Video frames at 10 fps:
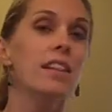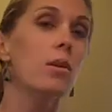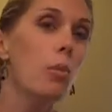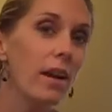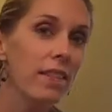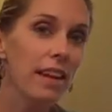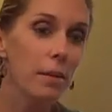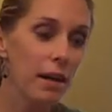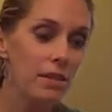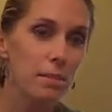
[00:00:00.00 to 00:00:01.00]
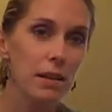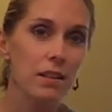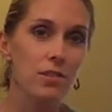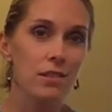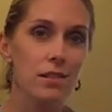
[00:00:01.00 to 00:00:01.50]
The one thing about
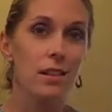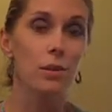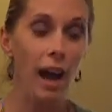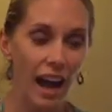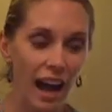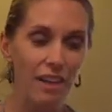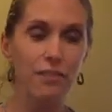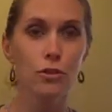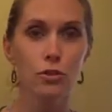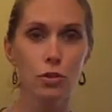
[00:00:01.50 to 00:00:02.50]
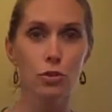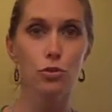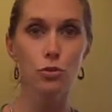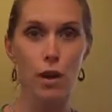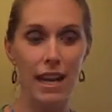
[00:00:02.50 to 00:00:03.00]
spinach is that you have to
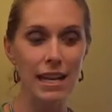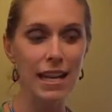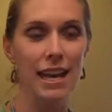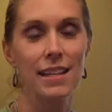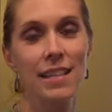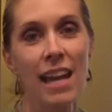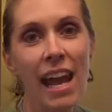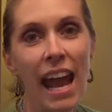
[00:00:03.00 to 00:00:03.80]
drain it.